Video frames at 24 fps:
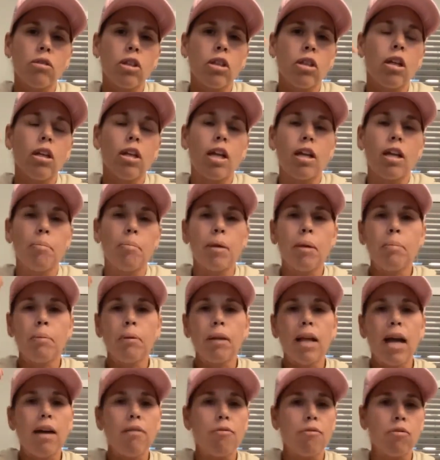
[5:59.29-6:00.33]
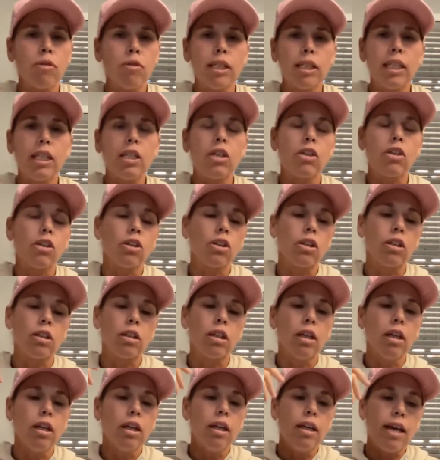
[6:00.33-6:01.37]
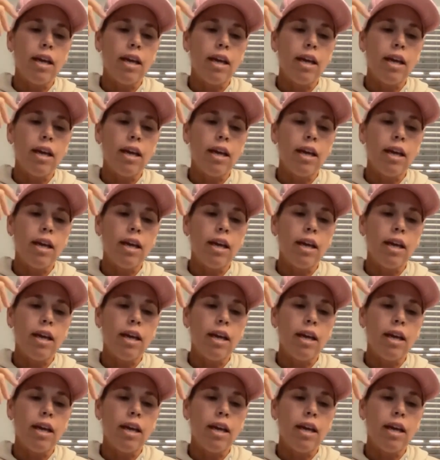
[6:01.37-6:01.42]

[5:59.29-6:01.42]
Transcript: You know, a lot of people have really good